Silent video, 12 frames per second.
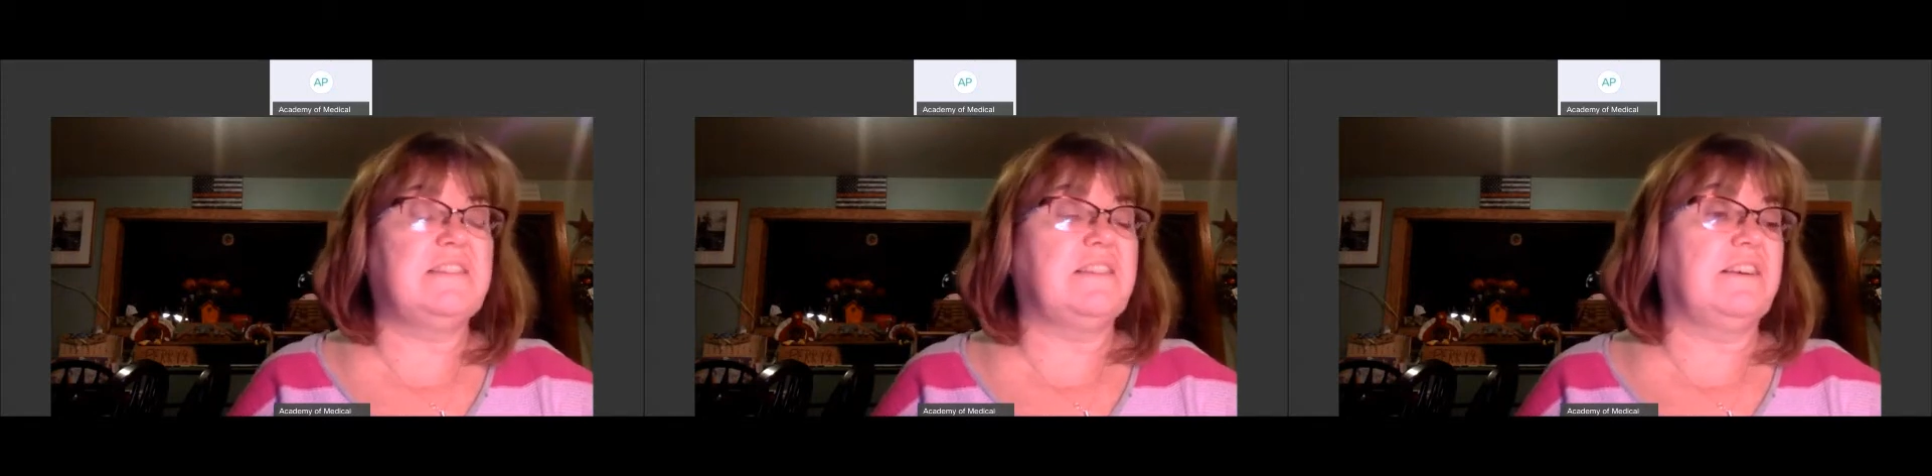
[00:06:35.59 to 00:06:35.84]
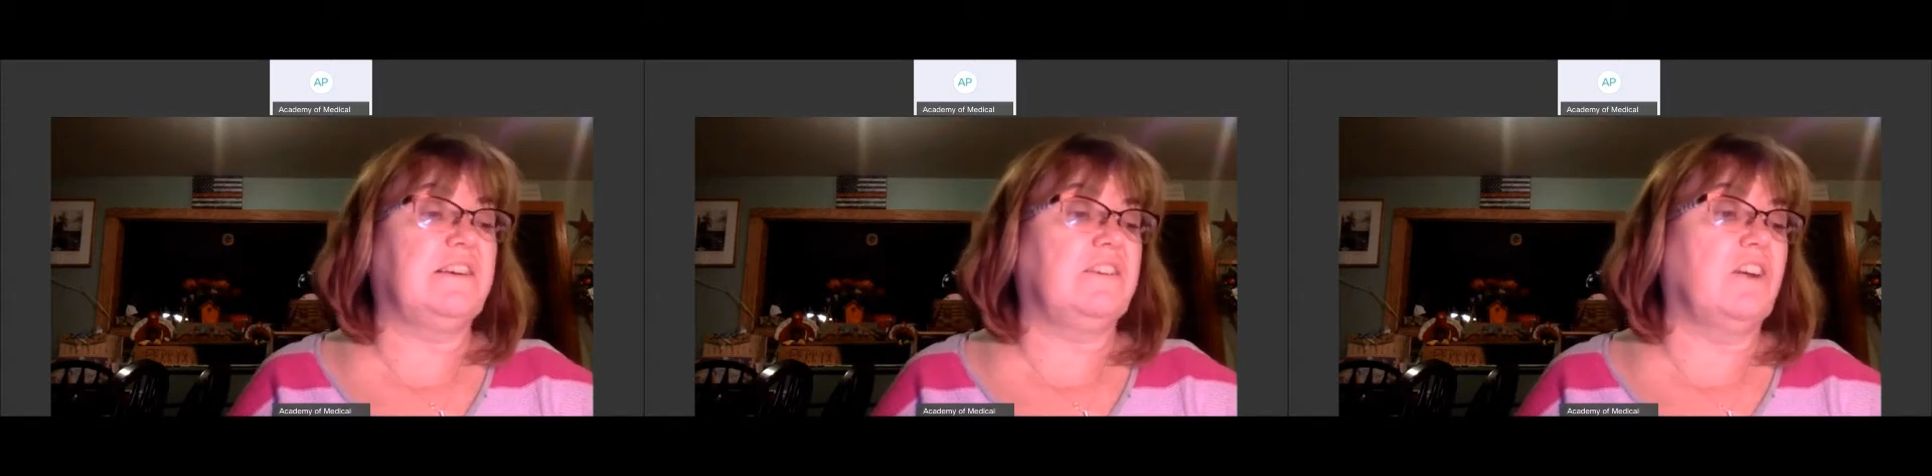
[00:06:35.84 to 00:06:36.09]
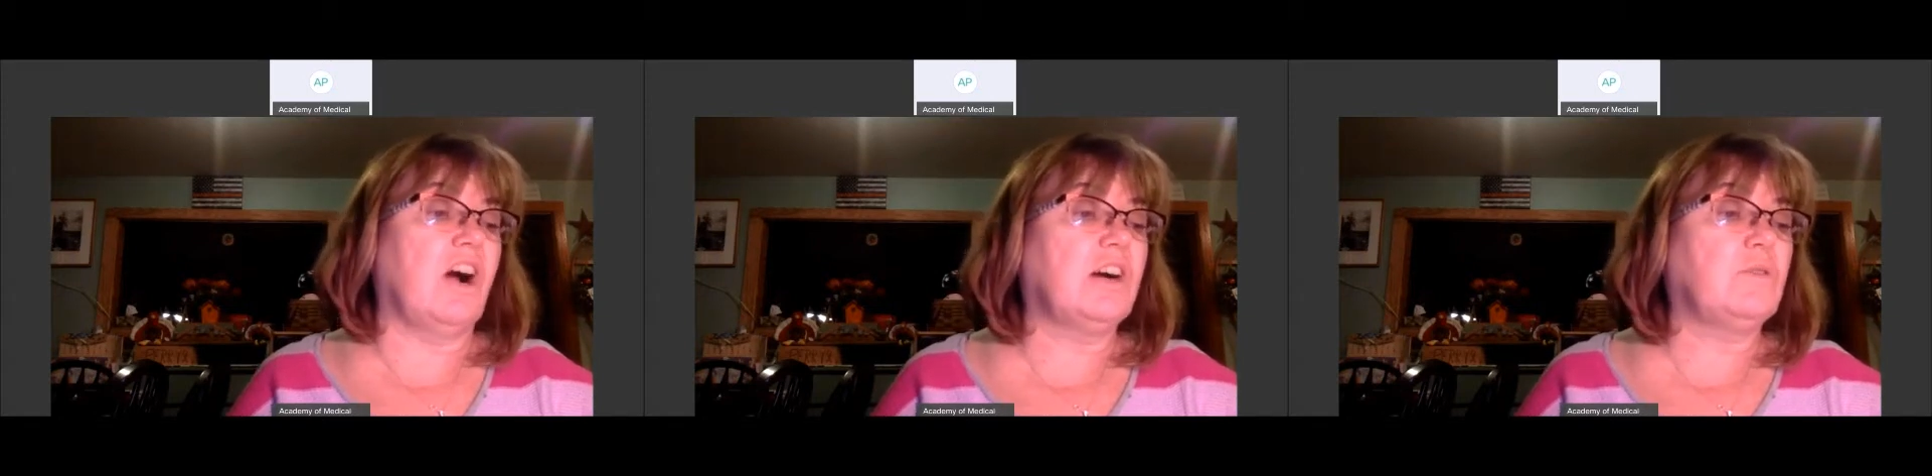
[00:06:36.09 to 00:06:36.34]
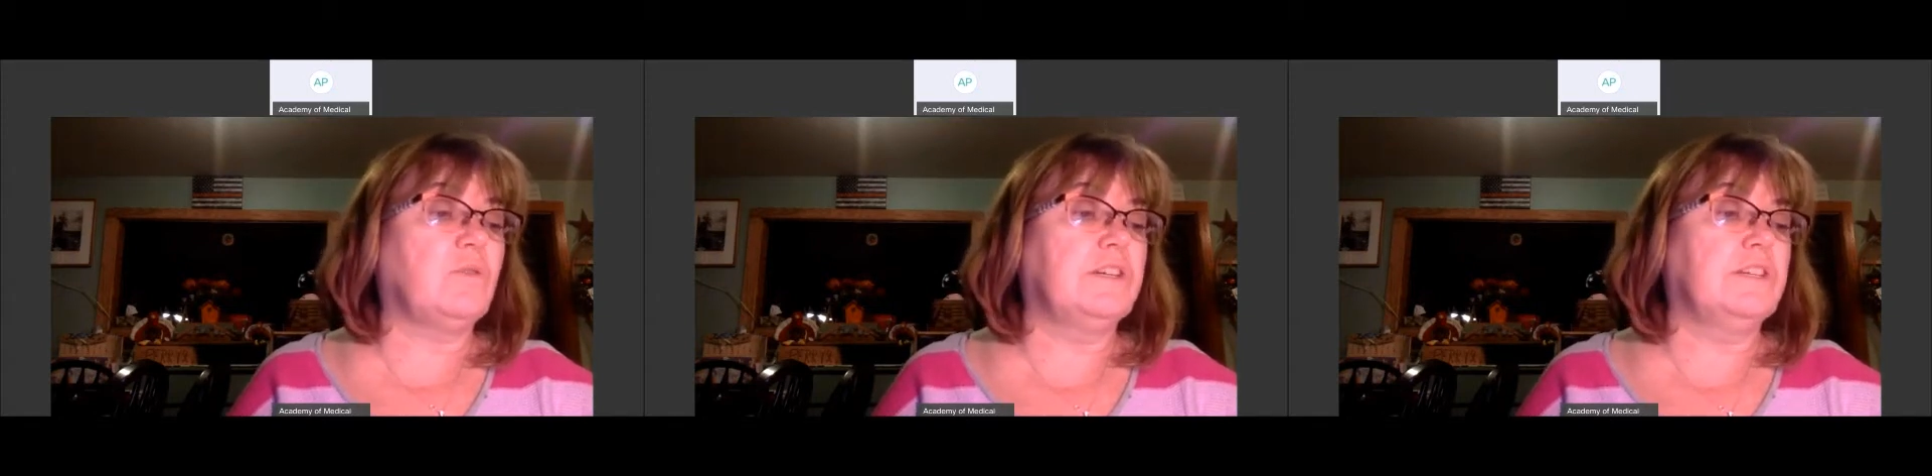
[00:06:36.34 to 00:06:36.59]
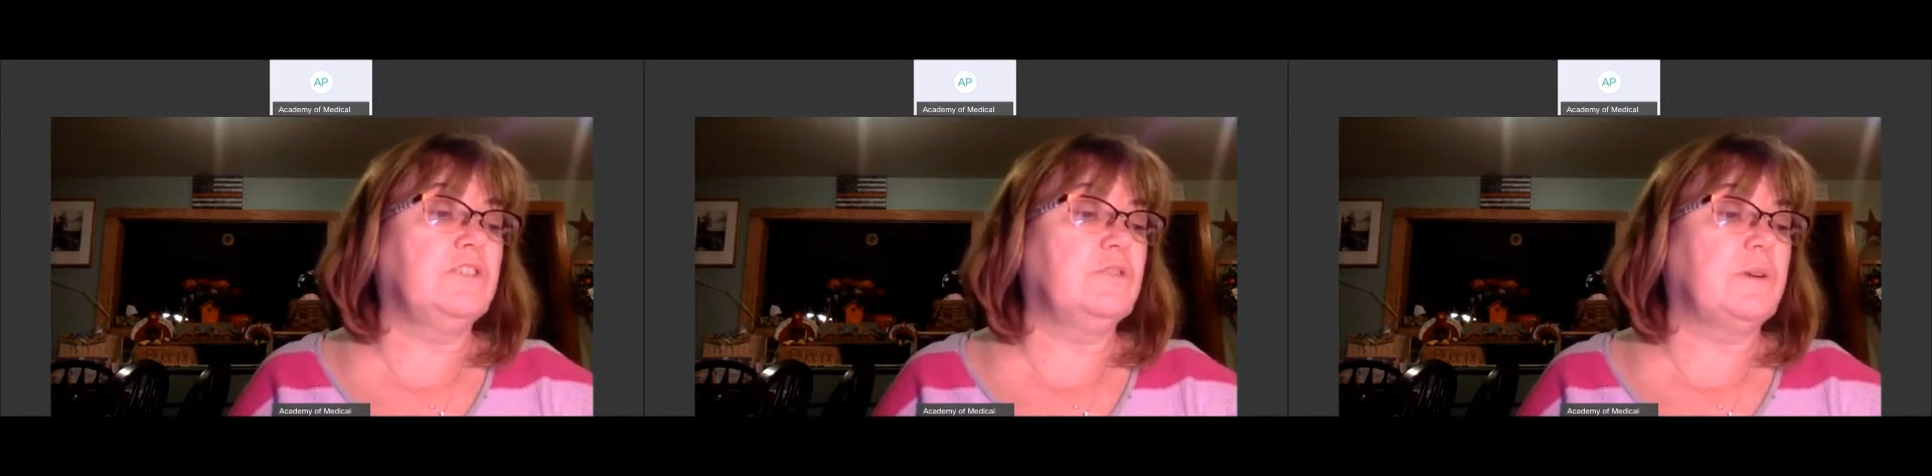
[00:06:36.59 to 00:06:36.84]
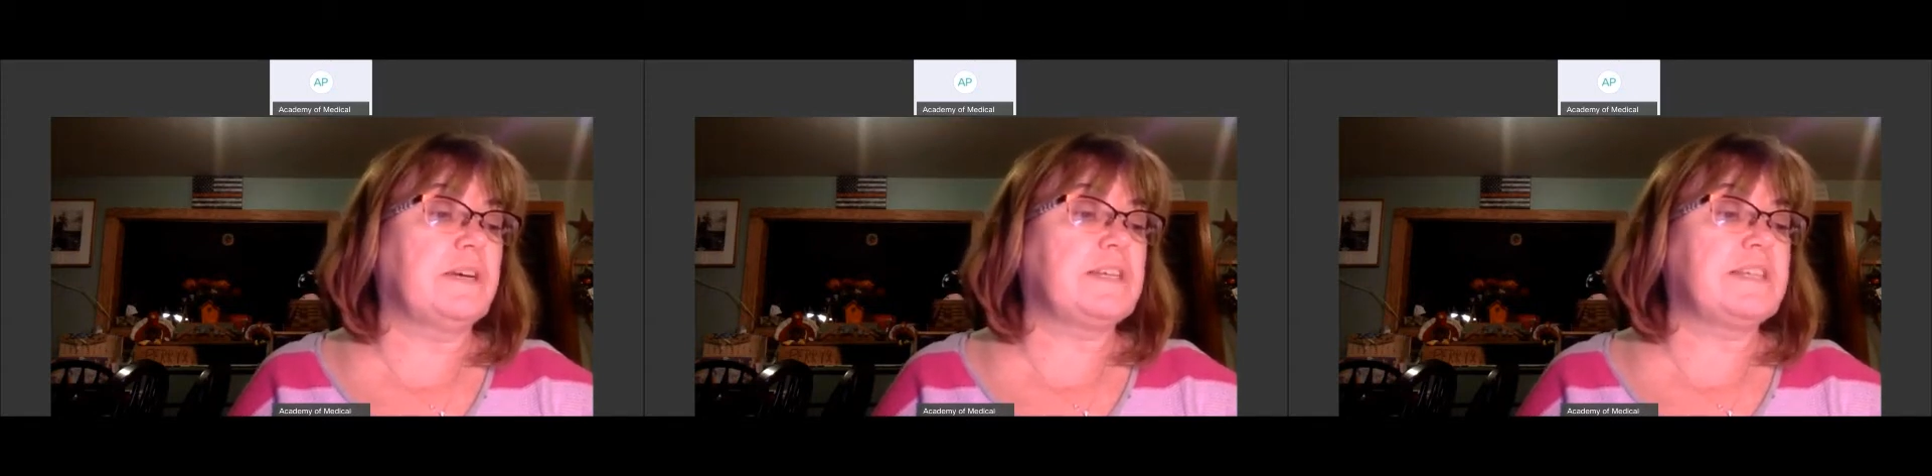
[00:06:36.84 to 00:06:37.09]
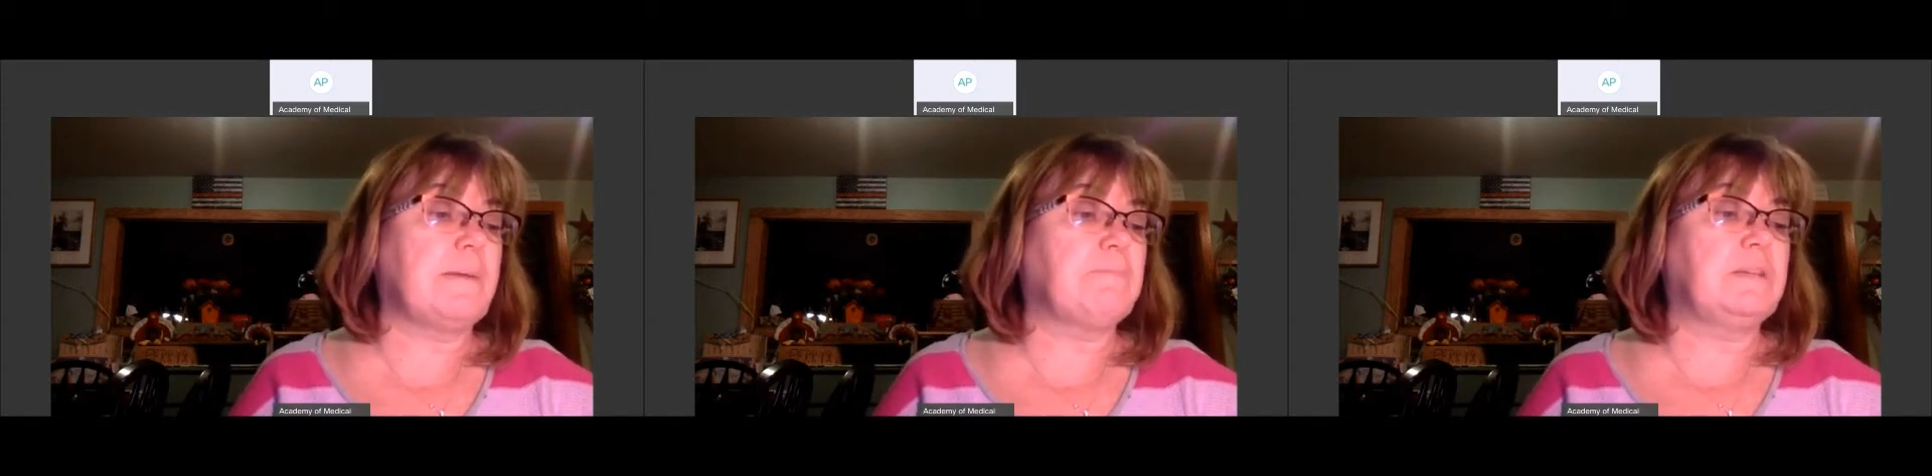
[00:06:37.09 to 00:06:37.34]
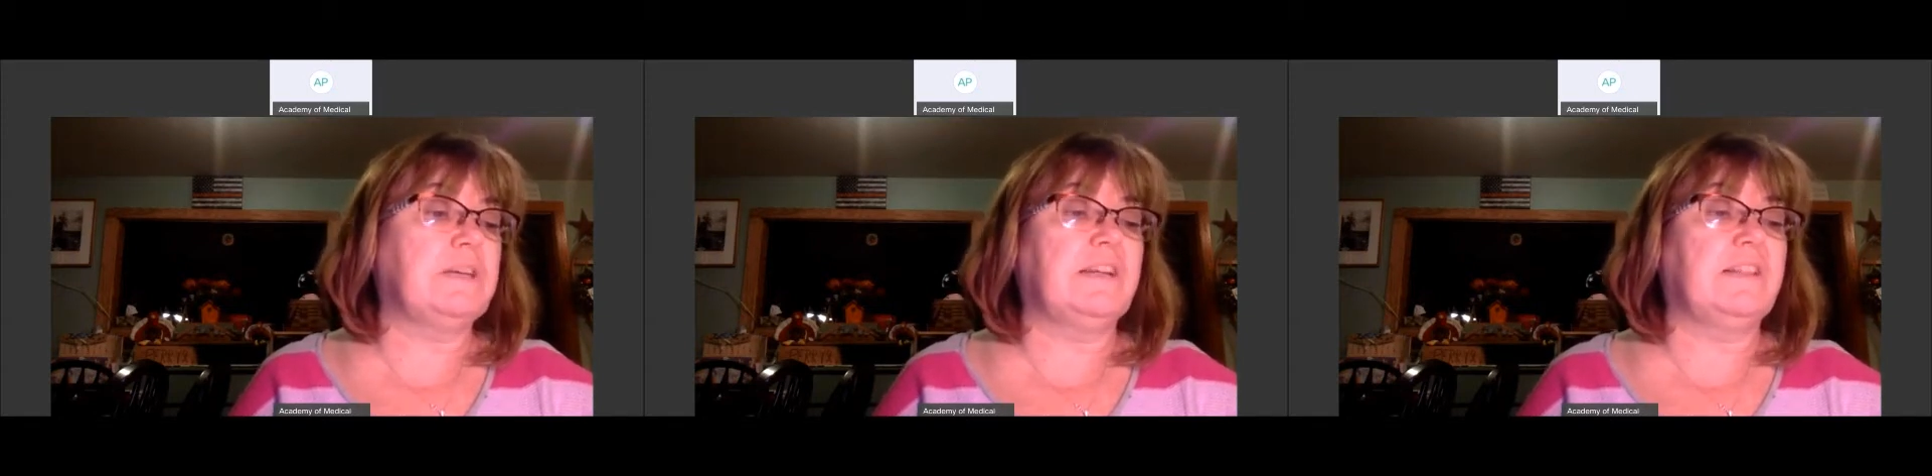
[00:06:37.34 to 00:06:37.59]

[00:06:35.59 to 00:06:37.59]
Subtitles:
they're not going to accept it,